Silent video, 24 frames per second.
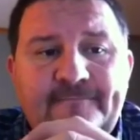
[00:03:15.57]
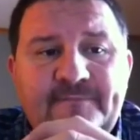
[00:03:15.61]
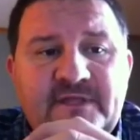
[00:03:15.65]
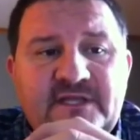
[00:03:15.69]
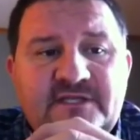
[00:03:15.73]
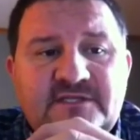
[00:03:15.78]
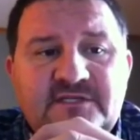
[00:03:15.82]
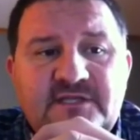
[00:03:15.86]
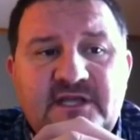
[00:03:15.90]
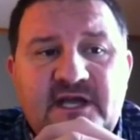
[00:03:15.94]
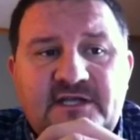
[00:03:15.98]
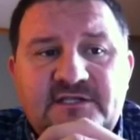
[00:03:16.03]

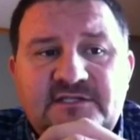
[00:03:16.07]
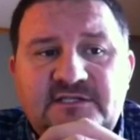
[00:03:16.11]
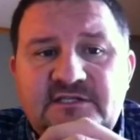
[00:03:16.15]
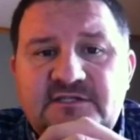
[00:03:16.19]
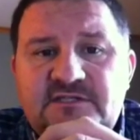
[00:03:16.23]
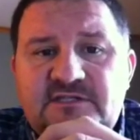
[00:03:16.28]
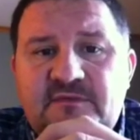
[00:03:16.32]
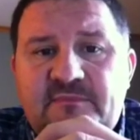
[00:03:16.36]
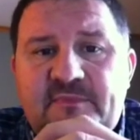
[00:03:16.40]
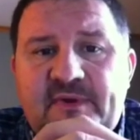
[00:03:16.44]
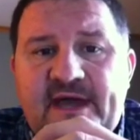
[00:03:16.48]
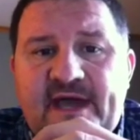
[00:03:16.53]
it's not
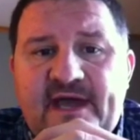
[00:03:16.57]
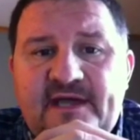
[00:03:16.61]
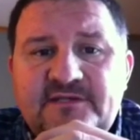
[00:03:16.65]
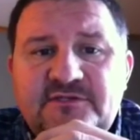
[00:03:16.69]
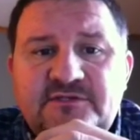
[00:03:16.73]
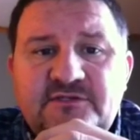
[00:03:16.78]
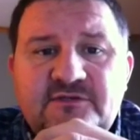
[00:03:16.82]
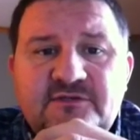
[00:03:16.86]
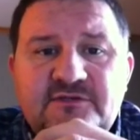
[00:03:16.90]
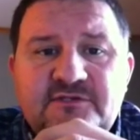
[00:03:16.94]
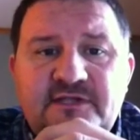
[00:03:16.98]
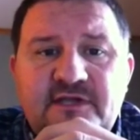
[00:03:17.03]
just the
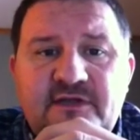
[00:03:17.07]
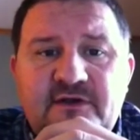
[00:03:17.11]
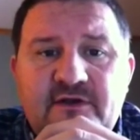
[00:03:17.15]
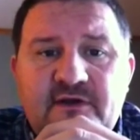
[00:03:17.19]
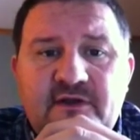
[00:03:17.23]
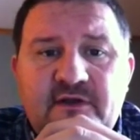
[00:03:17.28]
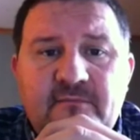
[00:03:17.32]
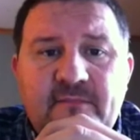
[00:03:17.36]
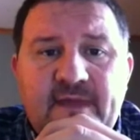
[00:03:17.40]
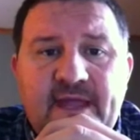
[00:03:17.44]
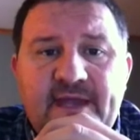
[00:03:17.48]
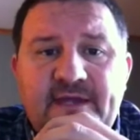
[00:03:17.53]
pastors that are
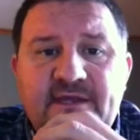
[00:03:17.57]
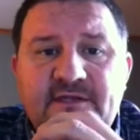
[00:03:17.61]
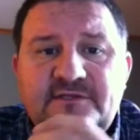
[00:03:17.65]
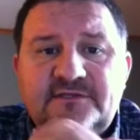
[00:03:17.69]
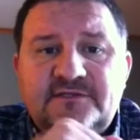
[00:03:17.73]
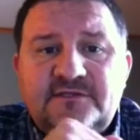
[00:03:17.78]
commanded